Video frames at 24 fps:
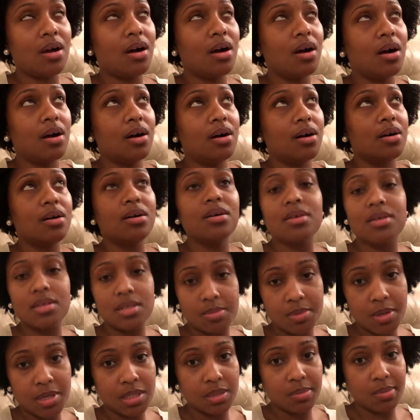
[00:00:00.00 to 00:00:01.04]
Oh,
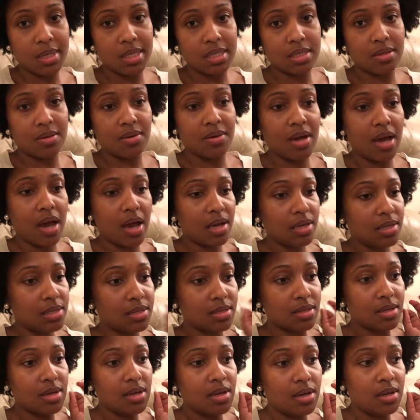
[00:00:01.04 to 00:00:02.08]
smells amazing, you guys.